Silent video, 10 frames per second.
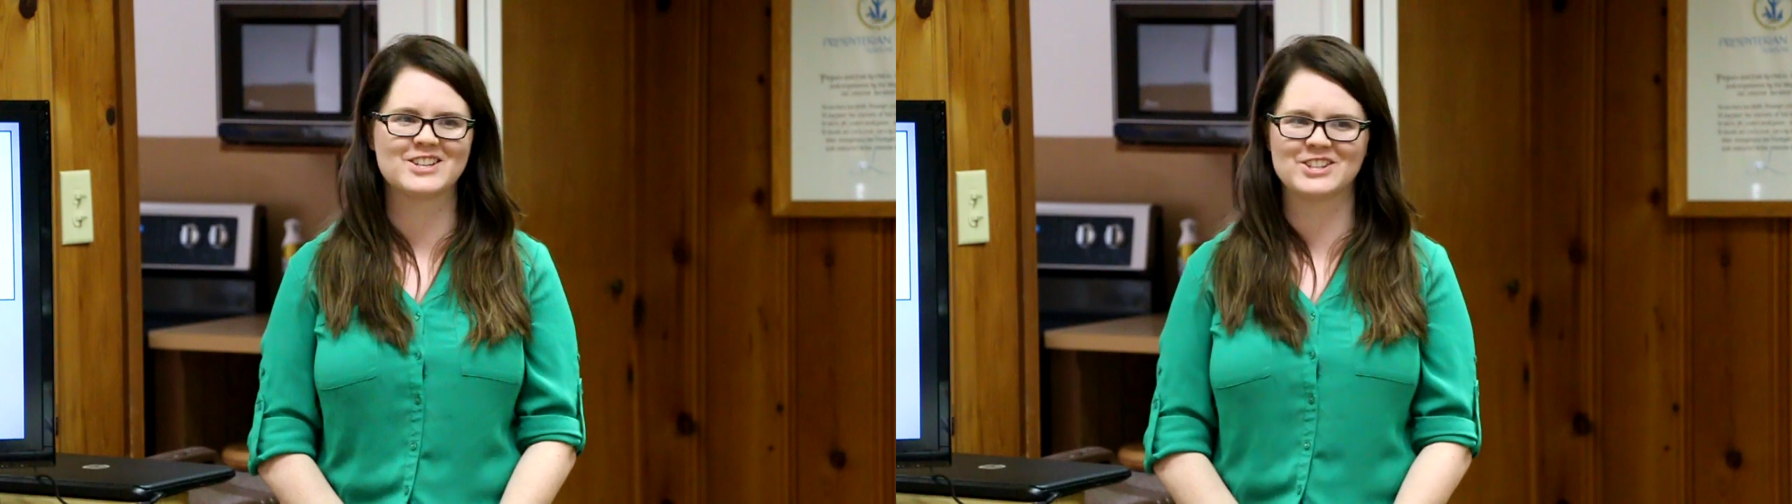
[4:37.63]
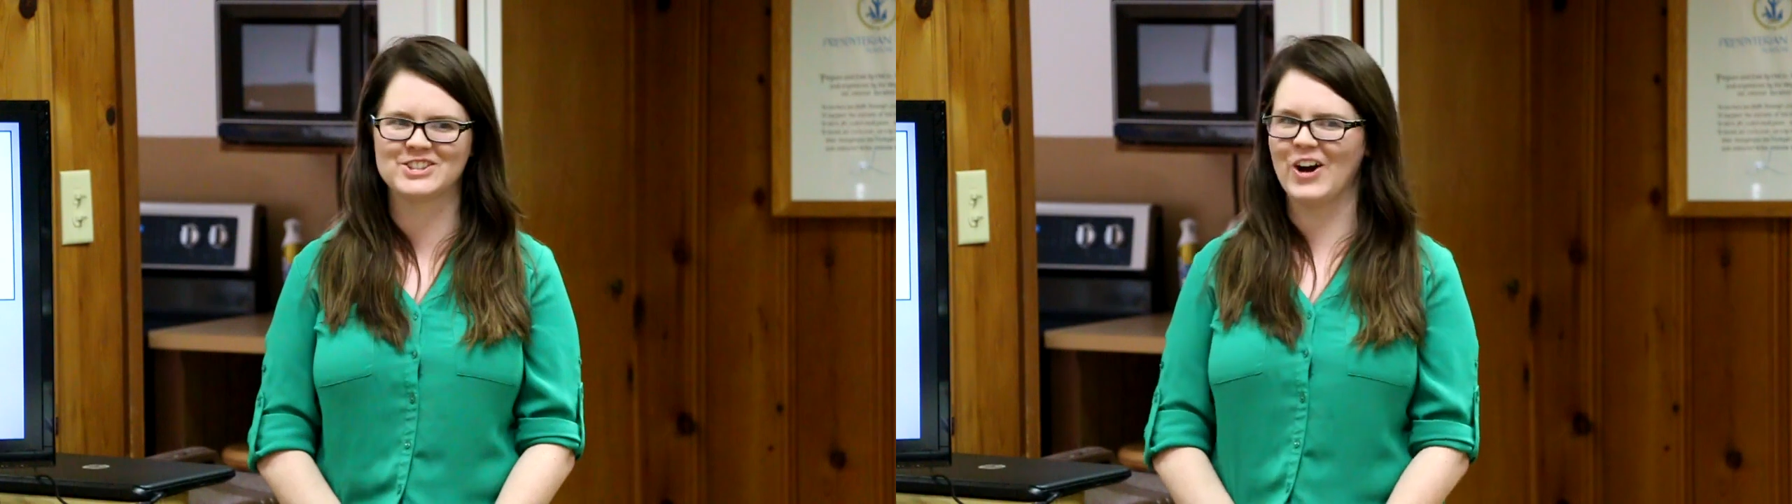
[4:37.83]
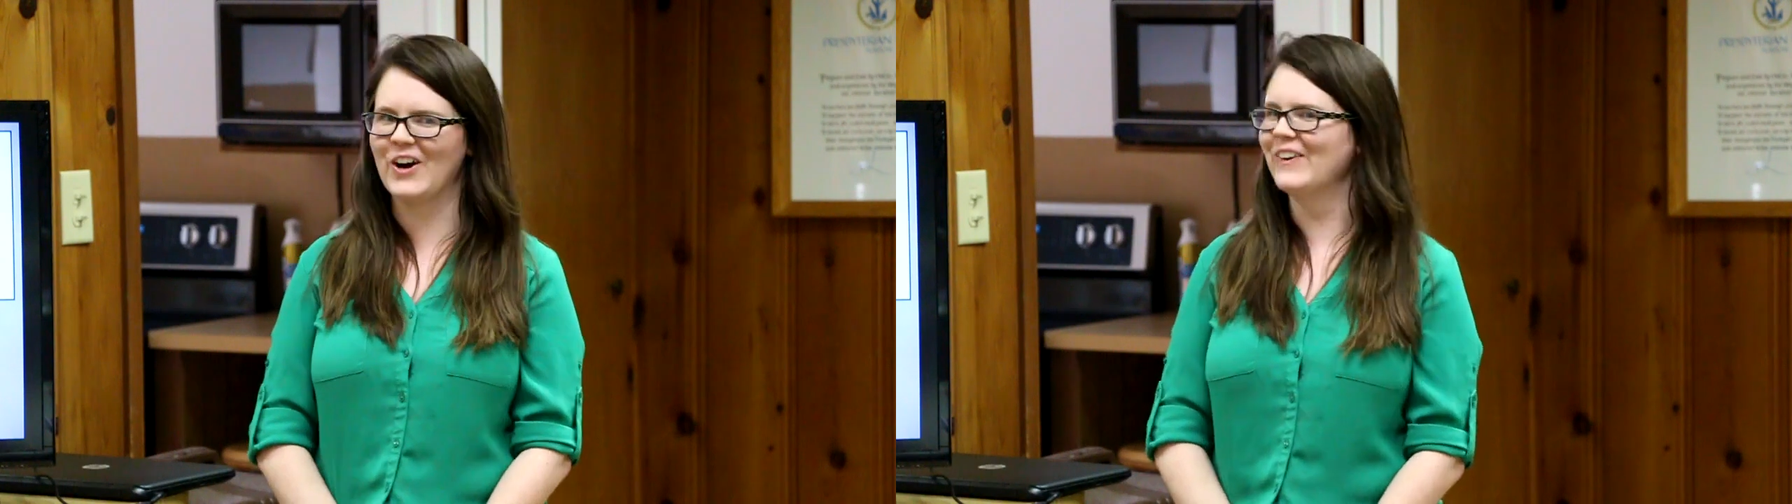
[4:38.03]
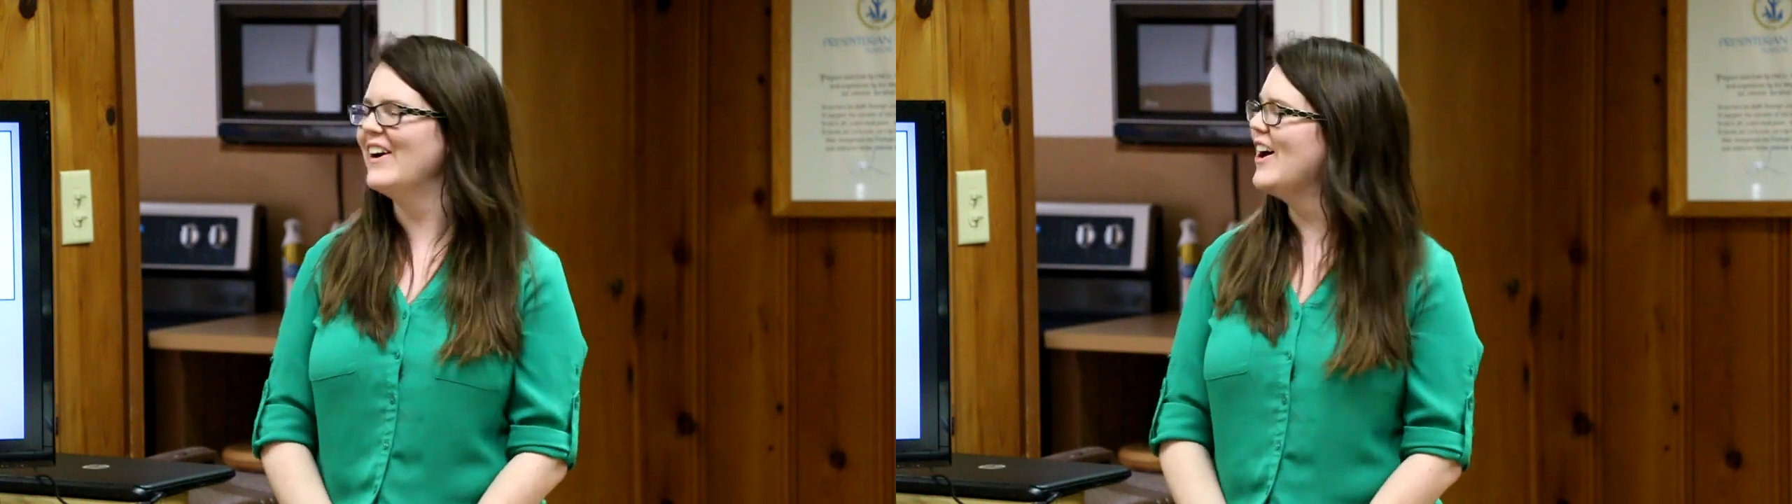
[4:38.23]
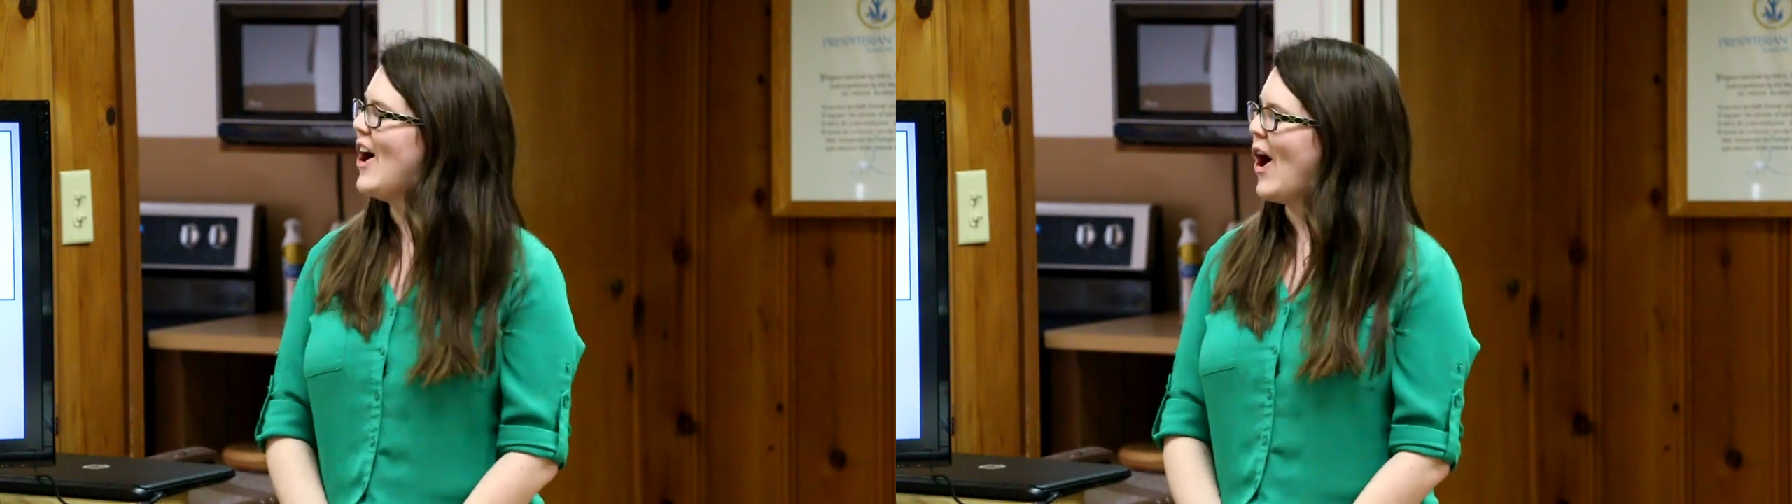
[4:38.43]

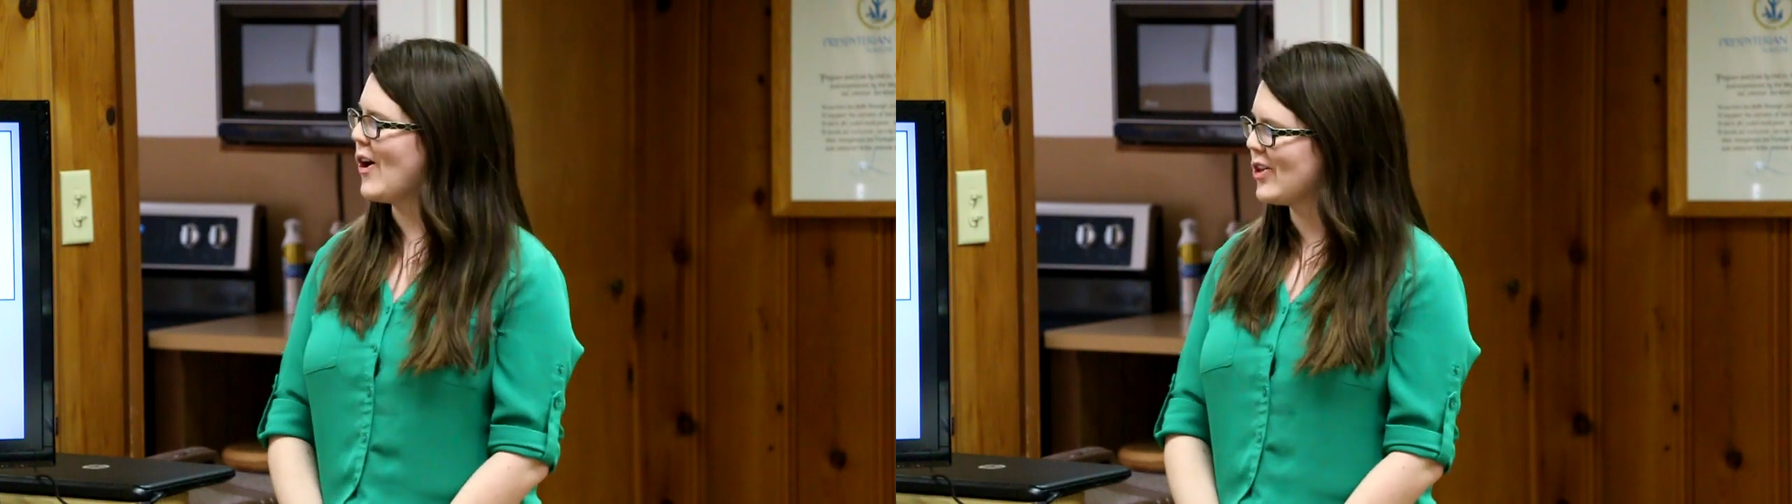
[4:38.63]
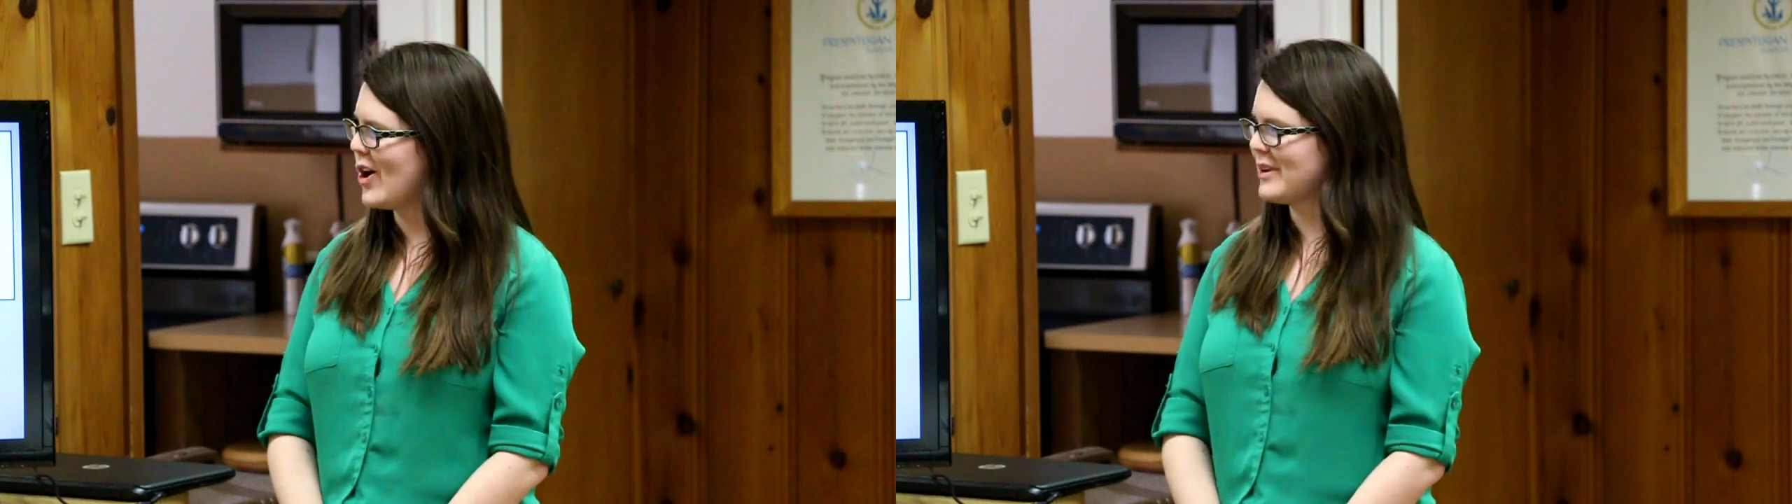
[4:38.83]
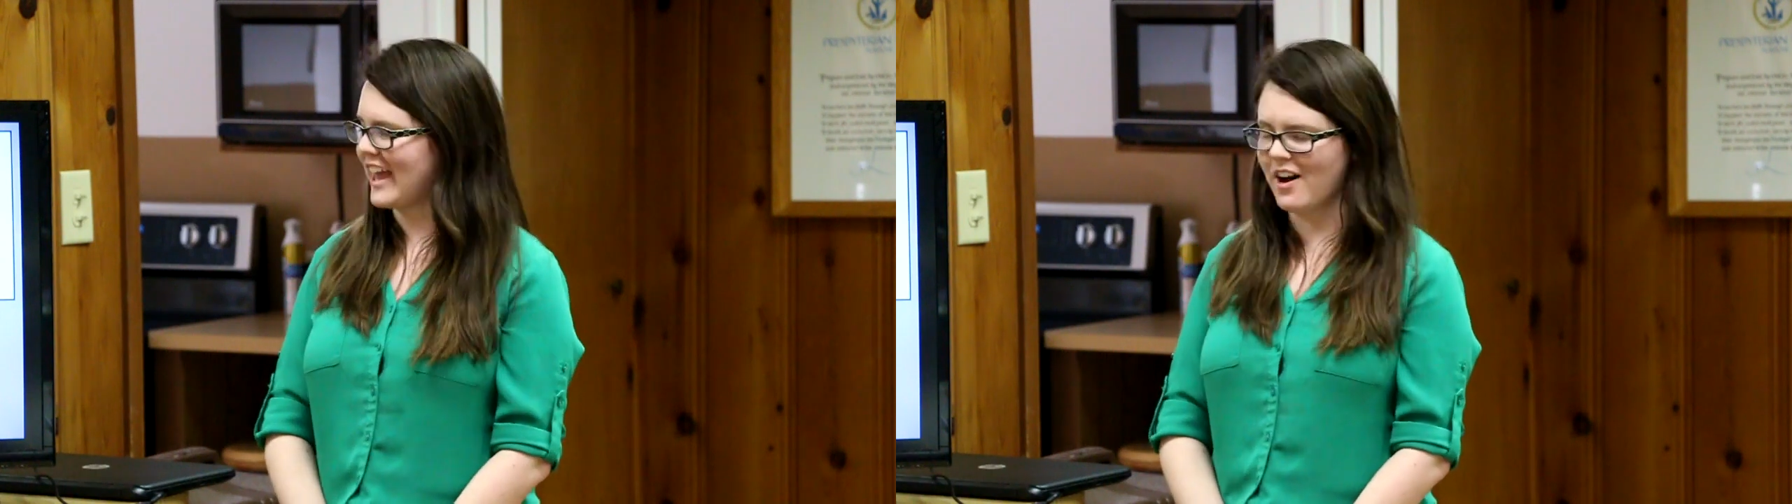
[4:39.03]
So Oklahoma